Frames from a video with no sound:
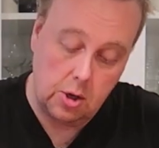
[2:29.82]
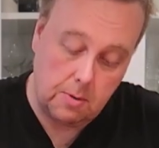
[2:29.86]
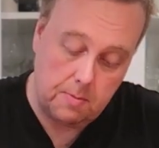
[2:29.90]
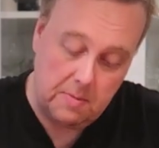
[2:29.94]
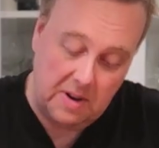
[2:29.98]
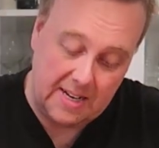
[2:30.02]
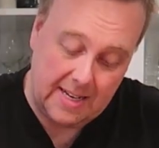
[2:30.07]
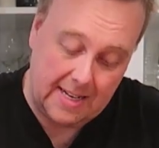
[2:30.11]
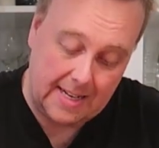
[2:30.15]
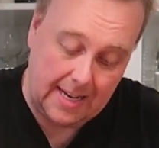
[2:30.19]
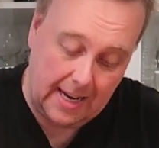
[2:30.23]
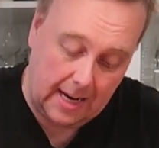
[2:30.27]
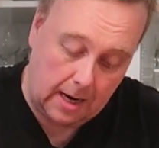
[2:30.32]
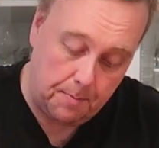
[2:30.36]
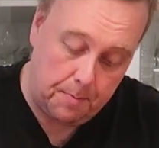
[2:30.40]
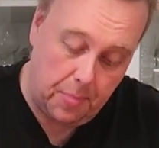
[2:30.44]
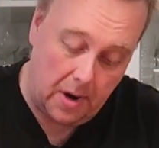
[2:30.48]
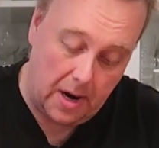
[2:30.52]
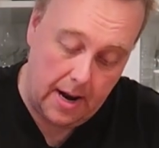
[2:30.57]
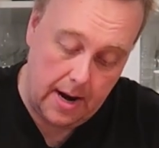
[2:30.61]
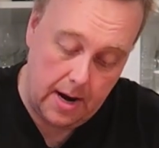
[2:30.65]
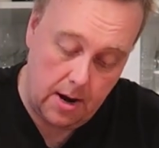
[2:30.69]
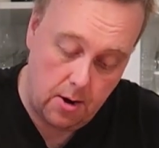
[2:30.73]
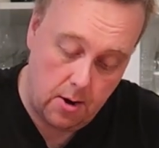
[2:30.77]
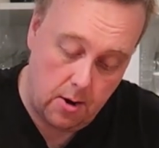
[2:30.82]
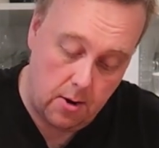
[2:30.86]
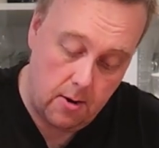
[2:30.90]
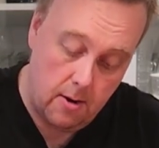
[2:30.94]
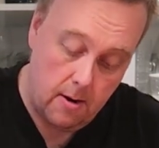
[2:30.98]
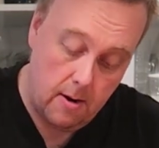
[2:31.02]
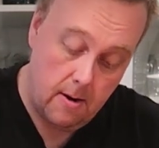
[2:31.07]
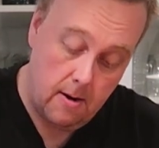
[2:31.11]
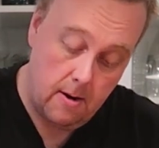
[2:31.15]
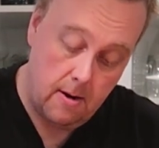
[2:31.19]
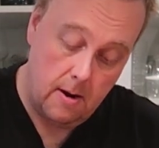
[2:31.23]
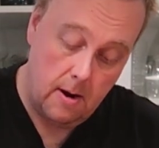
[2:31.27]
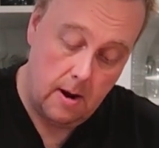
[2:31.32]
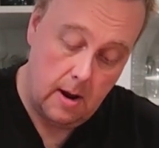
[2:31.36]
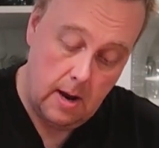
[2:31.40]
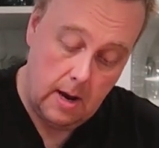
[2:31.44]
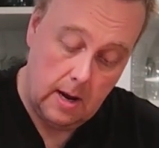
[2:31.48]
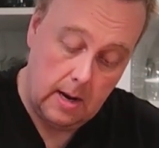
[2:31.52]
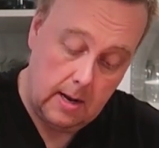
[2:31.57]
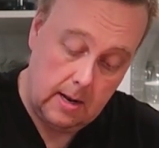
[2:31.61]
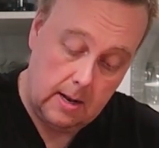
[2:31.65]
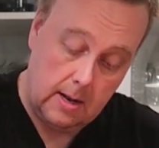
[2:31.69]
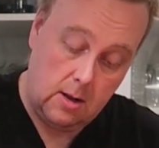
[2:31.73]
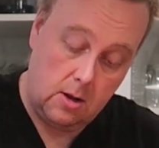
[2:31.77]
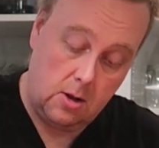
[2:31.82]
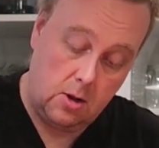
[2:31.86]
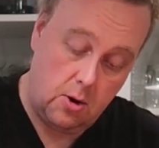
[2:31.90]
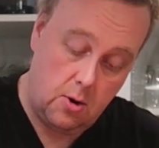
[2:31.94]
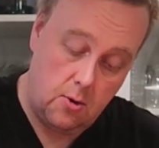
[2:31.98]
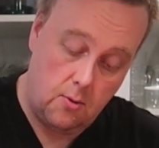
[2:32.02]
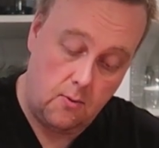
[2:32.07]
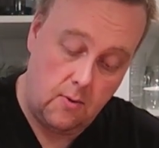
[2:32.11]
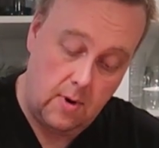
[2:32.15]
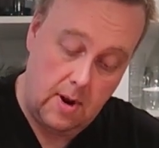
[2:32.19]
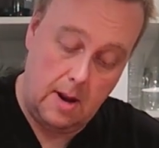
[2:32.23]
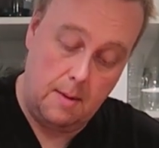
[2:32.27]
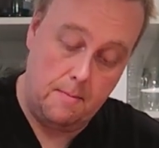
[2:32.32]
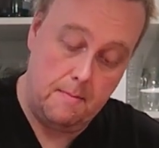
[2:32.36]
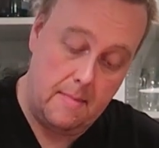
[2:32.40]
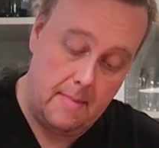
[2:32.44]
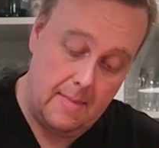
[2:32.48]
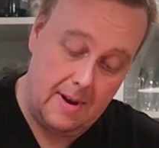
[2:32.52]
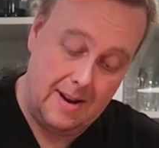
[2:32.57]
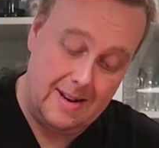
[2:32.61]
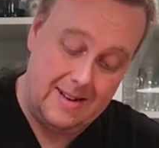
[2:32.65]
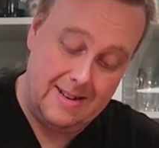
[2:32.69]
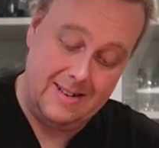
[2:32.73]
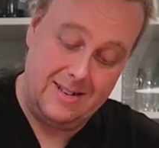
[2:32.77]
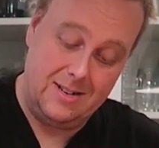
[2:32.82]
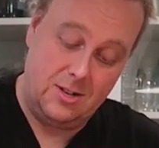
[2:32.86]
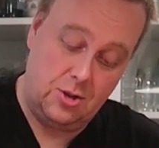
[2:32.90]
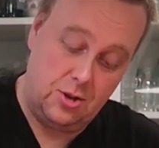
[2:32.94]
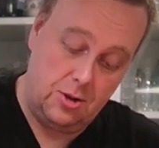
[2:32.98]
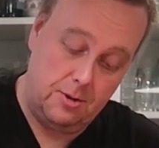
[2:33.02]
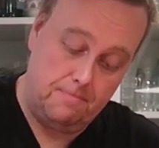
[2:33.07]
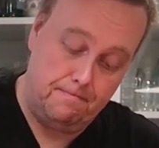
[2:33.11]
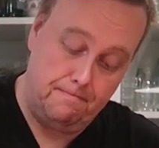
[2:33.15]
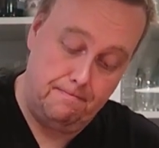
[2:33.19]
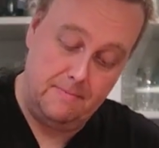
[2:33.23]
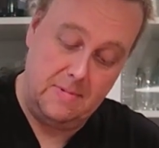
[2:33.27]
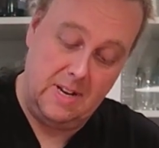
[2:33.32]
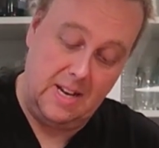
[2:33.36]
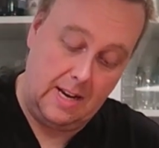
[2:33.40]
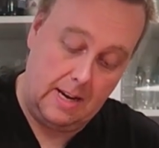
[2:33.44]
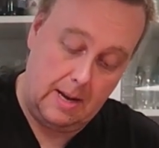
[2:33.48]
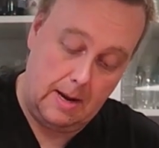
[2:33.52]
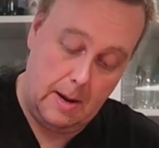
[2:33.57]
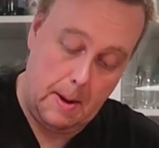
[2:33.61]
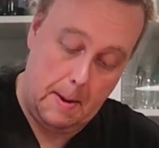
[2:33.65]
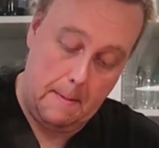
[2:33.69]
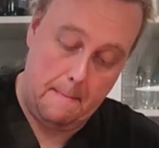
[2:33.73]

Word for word: use my stick blender to really to make